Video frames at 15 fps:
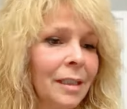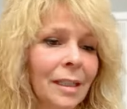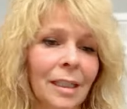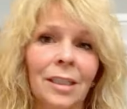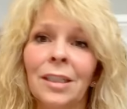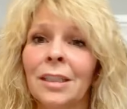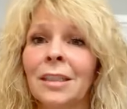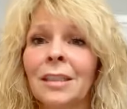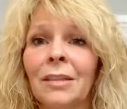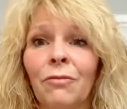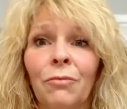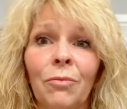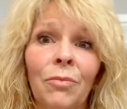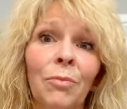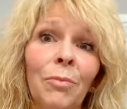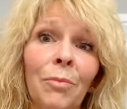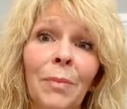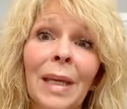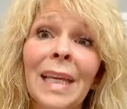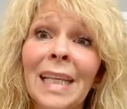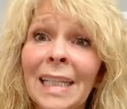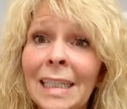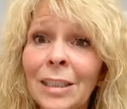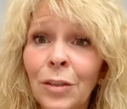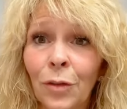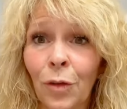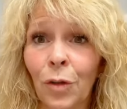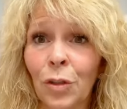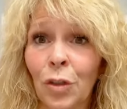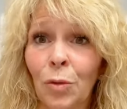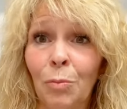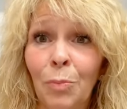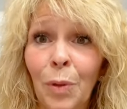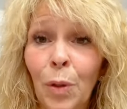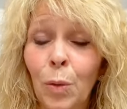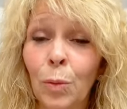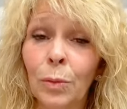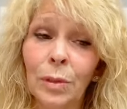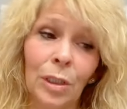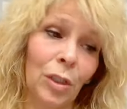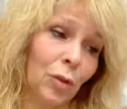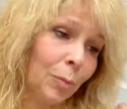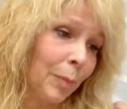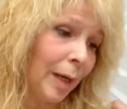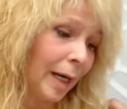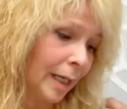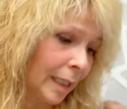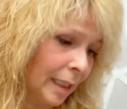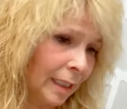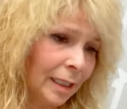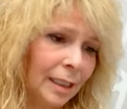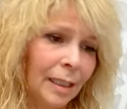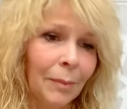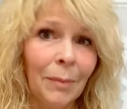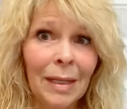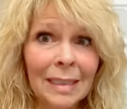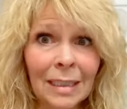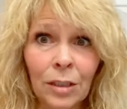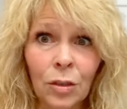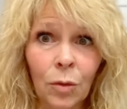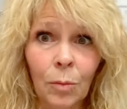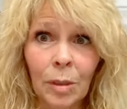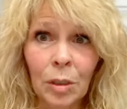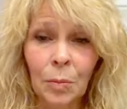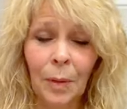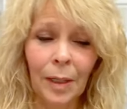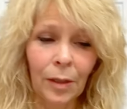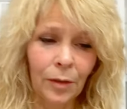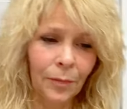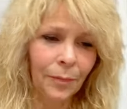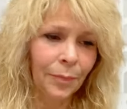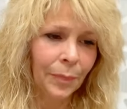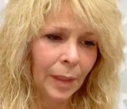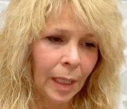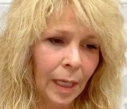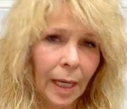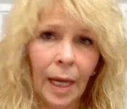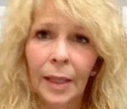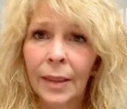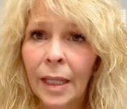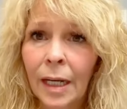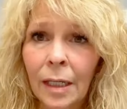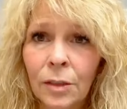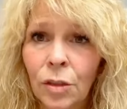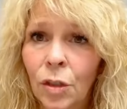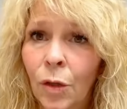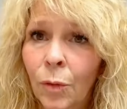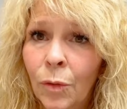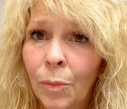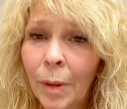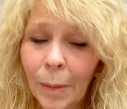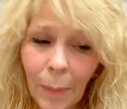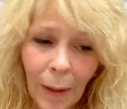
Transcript: It just make it easier on your bones and your body. Makes it so much better. And then I'll start with my